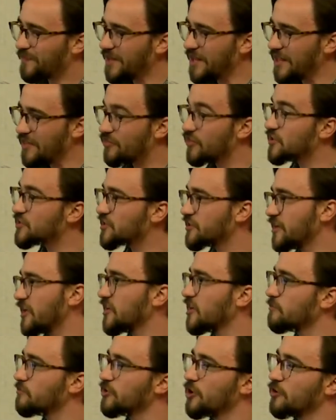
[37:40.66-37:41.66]
this can end
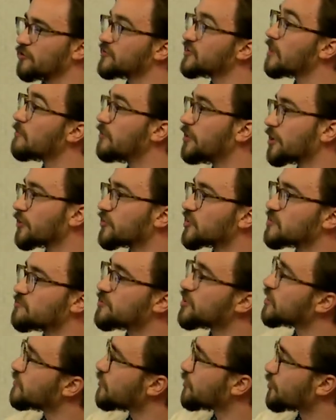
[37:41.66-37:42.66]
up doubling the
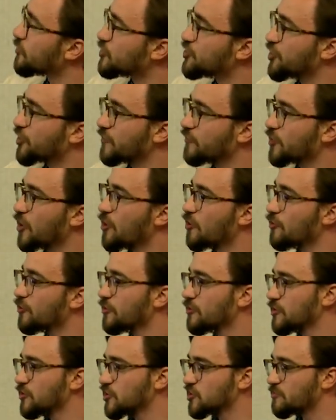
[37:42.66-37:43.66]
speed of a little chunk of code
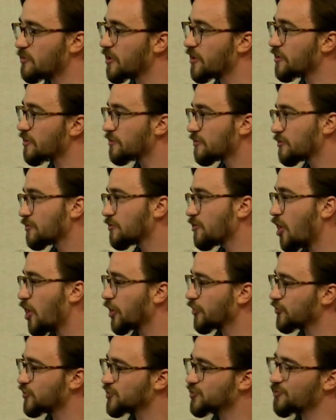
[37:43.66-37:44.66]
just by
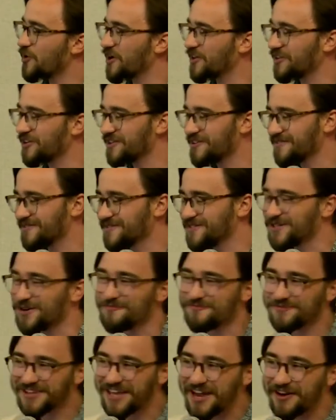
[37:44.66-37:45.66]
calling this directly. So
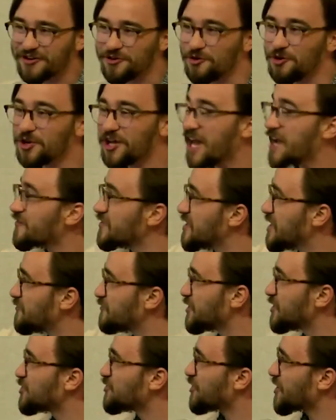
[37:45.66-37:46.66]
kind of cool, kind of a
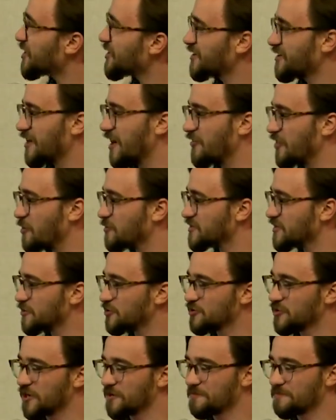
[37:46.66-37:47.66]
nifty trick. I thought was
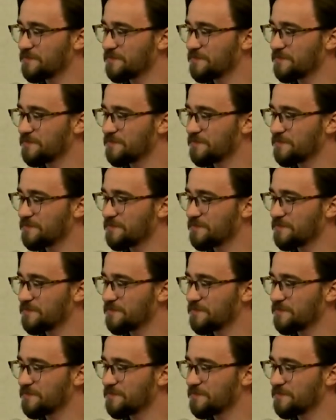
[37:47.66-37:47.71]
interesting.